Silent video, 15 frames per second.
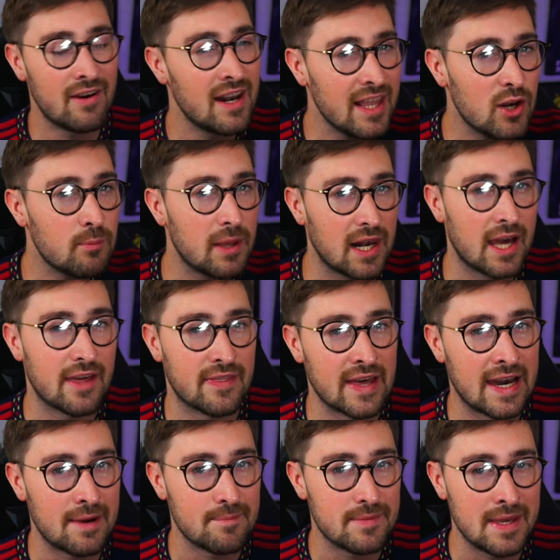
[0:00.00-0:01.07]
a little bit like
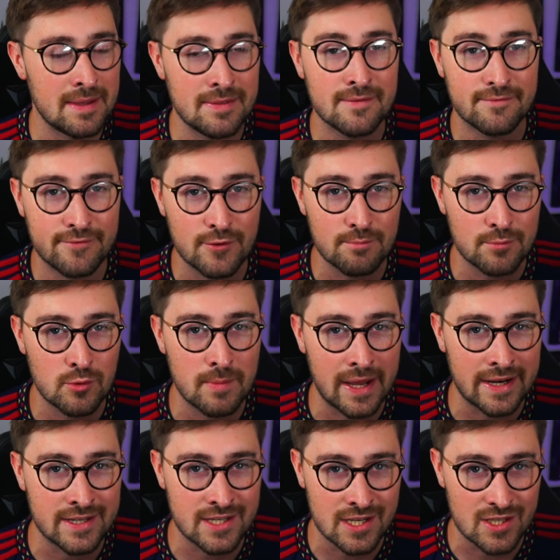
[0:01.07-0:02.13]
that in Football
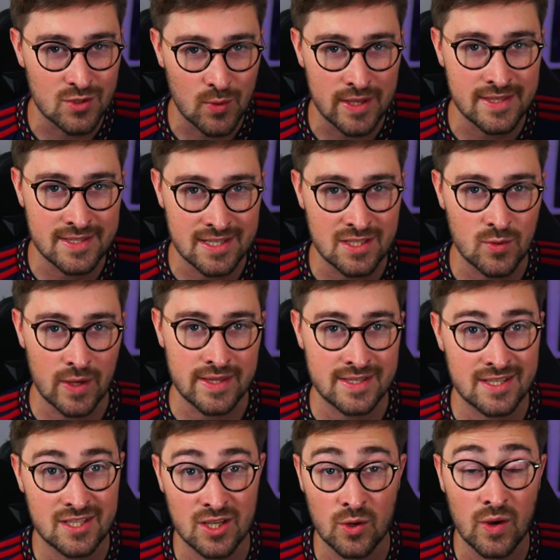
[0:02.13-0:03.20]
Manager
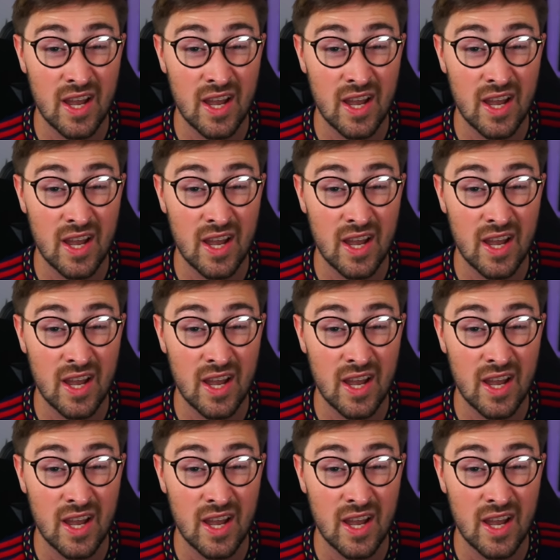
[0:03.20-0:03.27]
2022.